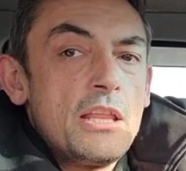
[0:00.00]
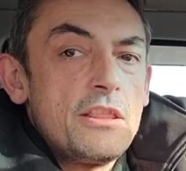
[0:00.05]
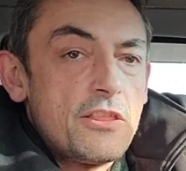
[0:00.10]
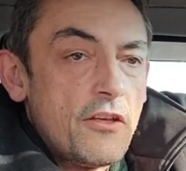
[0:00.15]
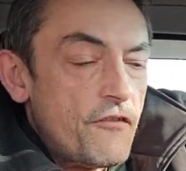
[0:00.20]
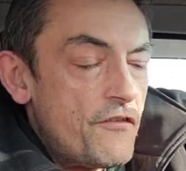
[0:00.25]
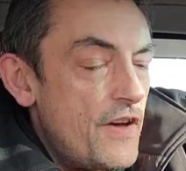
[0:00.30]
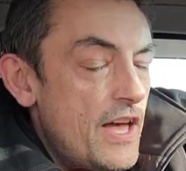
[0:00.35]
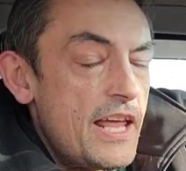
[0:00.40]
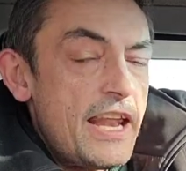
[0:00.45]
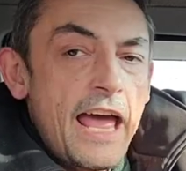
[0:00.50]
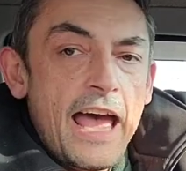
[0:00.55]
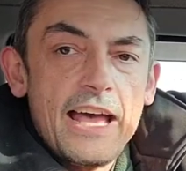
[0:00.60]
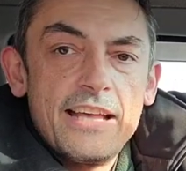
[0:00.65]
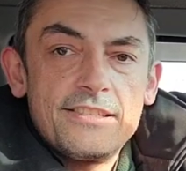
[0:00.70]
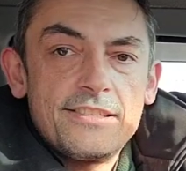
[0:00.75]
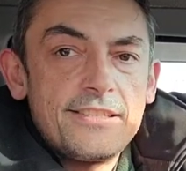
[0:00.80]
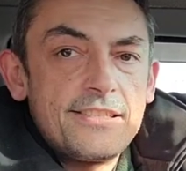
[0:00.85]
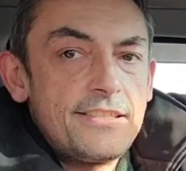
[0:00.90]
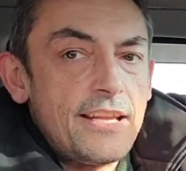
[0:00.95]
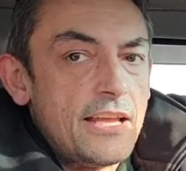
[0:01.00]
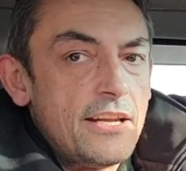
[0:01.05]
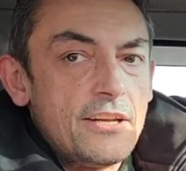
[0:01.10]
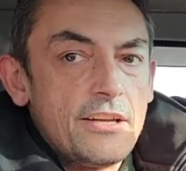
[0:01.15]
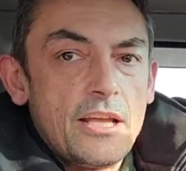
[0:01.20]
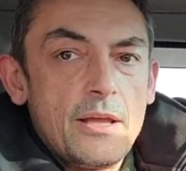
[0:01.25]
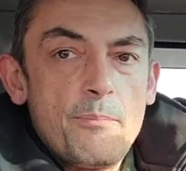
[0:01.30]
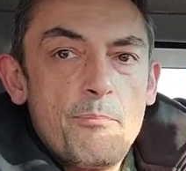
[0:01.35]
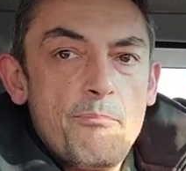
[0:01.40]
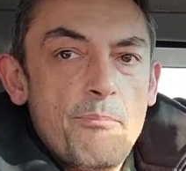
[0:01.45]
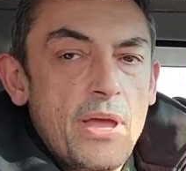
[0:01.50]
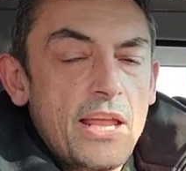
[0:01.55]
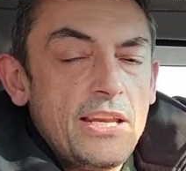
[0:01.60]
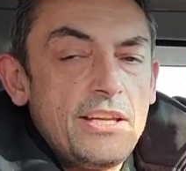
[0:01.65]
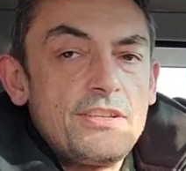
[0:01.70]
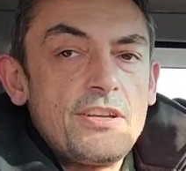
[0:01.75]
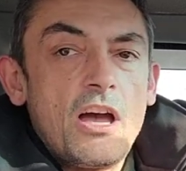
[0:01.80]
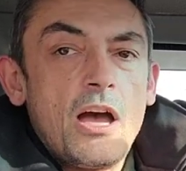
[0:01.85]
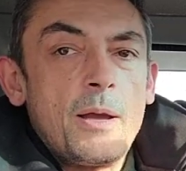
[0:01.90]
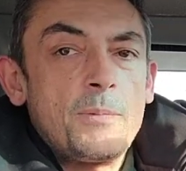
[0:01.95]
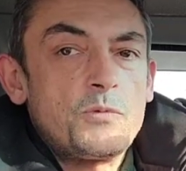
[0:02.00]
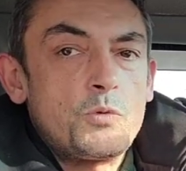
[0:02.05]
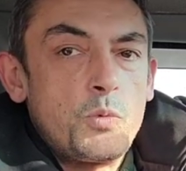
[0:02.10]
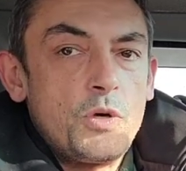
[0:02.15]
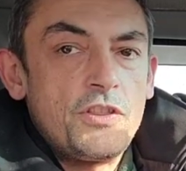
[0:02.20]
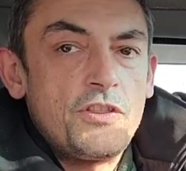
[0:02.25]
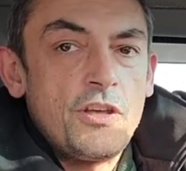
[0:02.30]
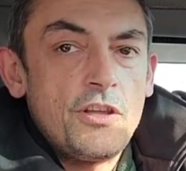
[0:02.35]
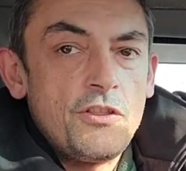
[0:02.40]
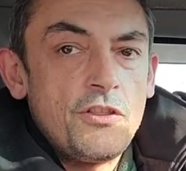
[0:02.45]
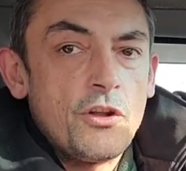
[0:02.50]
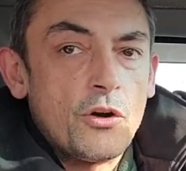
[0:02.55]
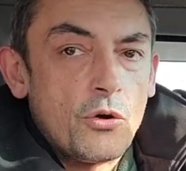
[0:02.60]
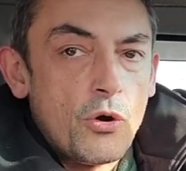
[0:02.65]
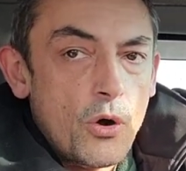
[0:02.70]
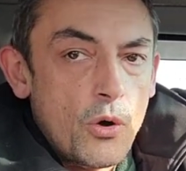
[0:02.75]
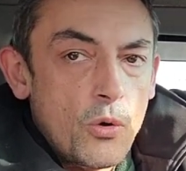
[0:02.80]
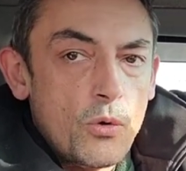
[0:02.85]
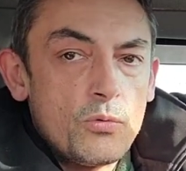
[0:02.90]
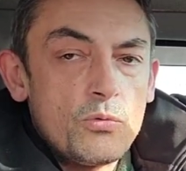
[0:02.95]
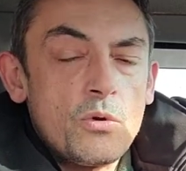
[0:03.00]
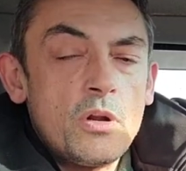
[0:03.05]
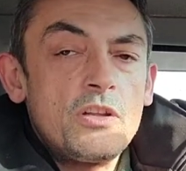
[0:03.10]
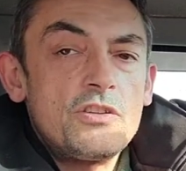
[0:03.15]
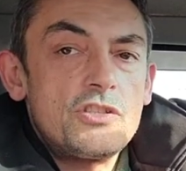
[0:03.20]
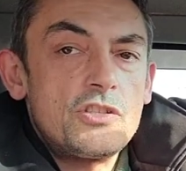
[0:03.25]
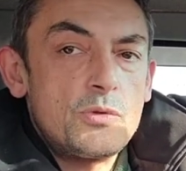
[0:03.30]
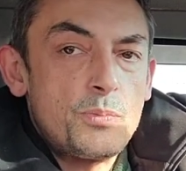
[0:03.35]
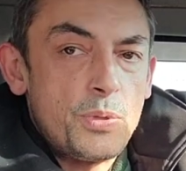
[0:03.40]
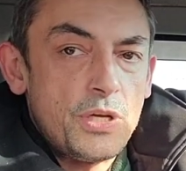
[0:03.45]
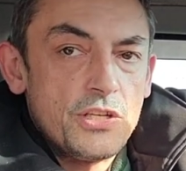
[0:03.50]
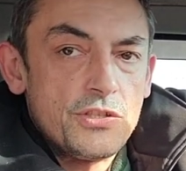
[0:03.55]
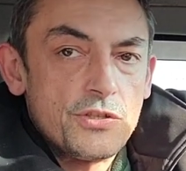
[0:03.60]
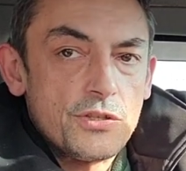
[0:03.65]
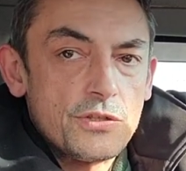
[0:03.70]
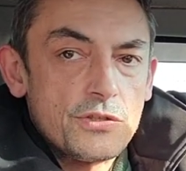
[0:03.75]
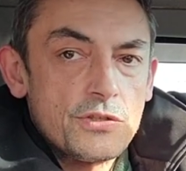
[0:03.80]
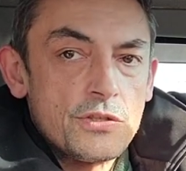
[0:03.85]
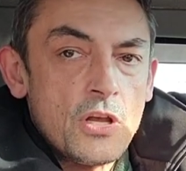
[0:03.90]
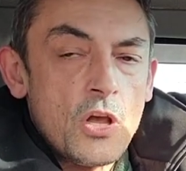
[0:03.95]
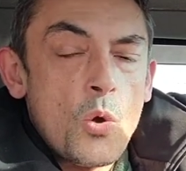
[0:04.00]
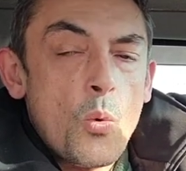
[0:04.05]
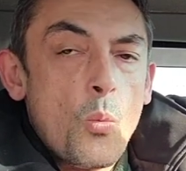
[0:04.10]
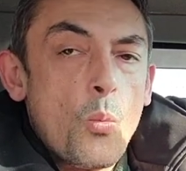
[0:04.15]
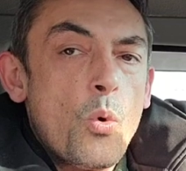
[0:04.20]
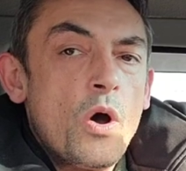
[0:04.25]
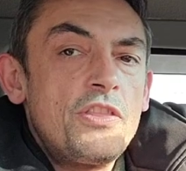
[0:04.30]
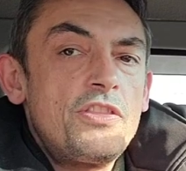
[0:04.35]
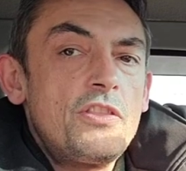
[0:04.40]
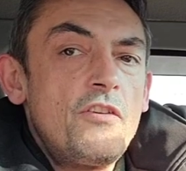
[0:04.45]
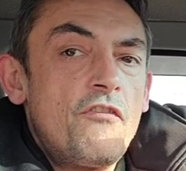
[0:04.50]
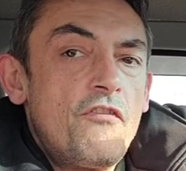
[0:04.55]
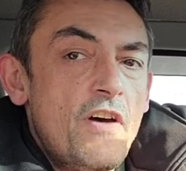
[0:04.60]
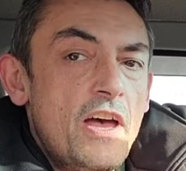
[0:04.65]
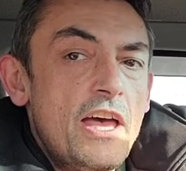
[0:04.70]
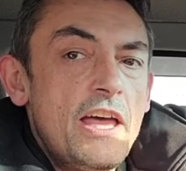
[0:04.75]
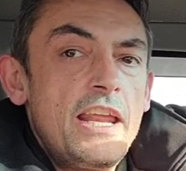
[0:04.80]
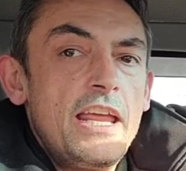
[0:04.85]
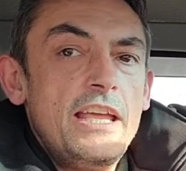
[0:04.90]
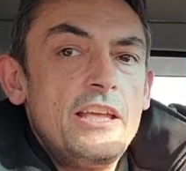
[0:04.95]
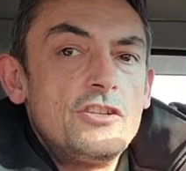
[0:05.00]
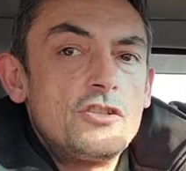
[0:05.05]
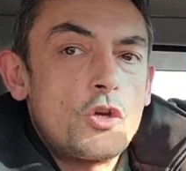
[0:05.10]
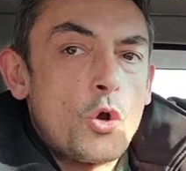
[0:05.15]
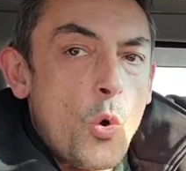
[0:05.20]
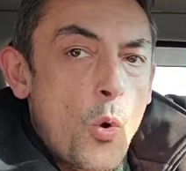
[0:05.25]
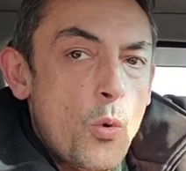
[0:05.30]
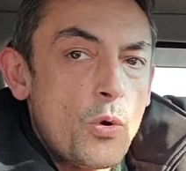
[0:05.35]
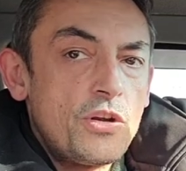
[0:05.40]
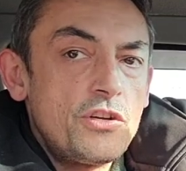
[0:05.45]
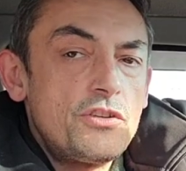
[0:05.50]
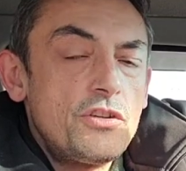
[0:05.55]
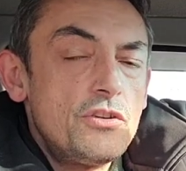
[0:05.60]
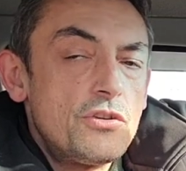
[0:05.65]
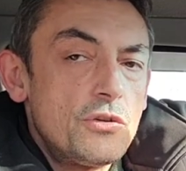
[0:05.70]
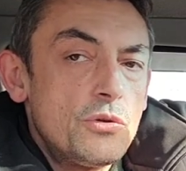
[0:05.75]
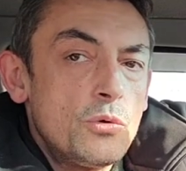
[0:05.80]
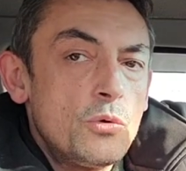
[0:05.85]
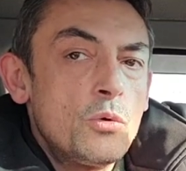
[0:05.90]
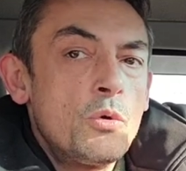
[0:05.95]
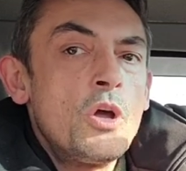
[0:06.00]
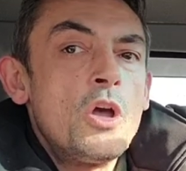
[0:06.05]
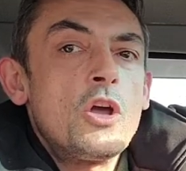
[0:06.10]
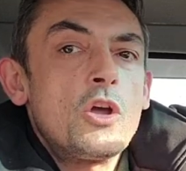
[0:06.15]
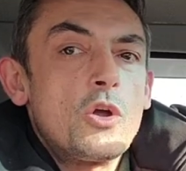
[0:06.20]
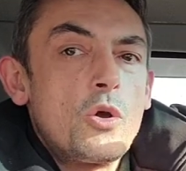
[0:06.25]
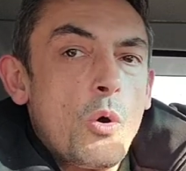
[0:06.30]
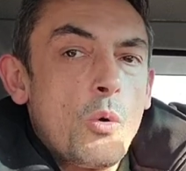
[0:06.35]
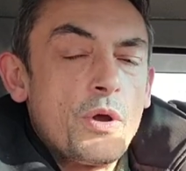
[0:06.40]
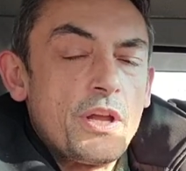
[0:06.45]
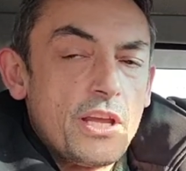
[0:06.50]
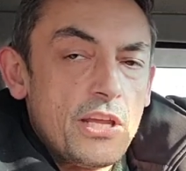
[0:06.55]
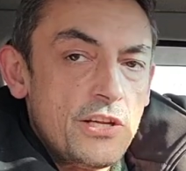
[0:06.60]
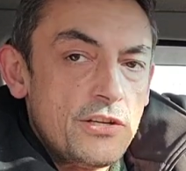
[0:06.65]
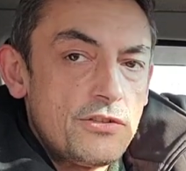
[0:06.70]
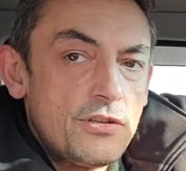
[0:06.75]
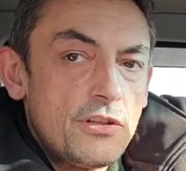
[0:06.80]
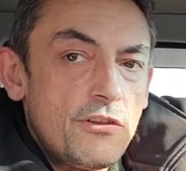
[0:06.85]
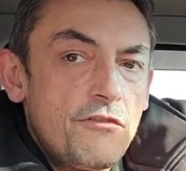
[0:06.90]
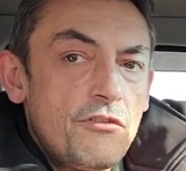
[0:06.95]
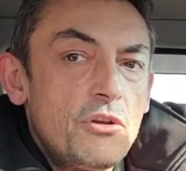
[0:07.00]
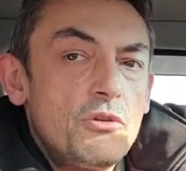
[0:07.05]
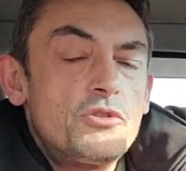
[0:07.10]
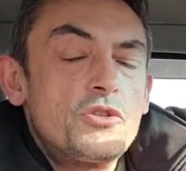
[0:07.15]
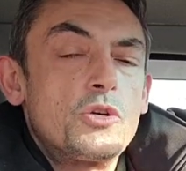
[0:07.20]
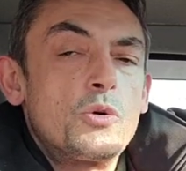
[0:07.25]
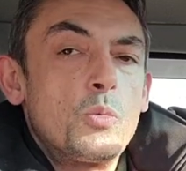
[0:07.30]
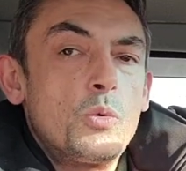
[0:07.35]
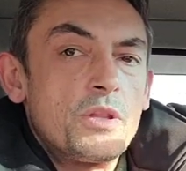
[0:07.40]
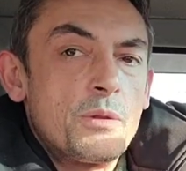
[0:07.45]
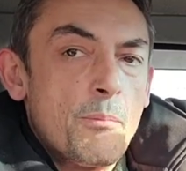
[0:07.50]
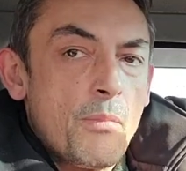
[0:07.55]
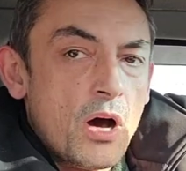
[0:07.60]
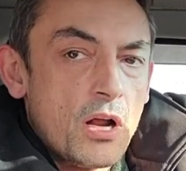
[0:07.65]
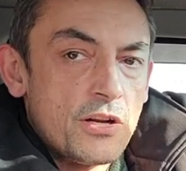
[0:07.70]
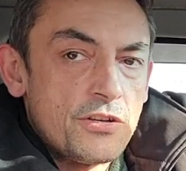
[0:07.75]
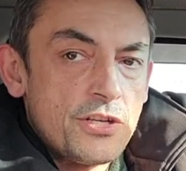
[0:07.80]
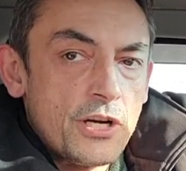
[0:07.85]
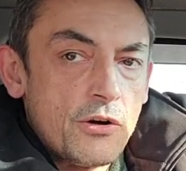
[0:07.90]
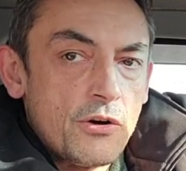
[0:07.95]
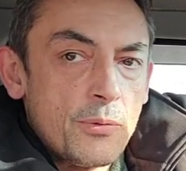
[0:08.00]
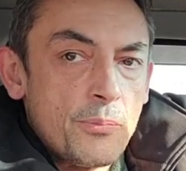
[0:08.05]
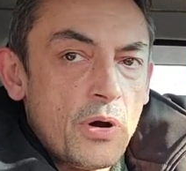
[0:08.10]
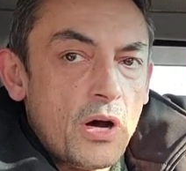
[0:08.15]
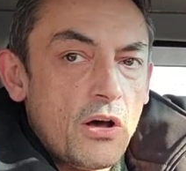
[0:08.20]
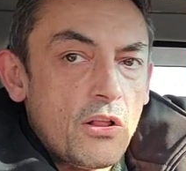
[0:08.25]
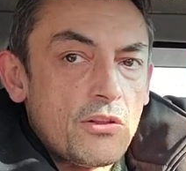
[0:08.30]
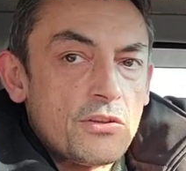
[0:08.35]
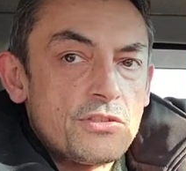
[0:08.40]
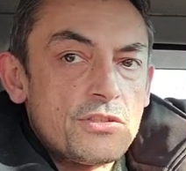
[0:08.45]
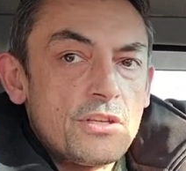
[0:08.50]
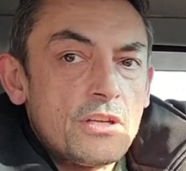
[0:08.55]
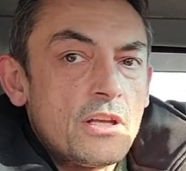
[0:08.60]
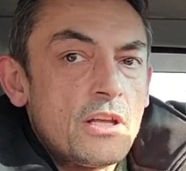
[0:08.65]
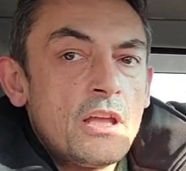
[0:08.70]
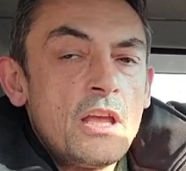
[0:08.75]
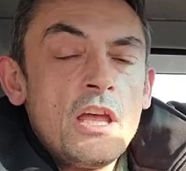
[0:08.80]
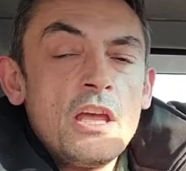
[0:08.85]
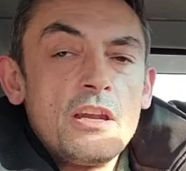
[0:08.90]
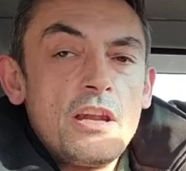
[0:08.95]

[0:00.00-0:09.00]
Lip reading: The Fed has stated it many times within their own speeches, what the Fed is going to do going into the future with monetary policy.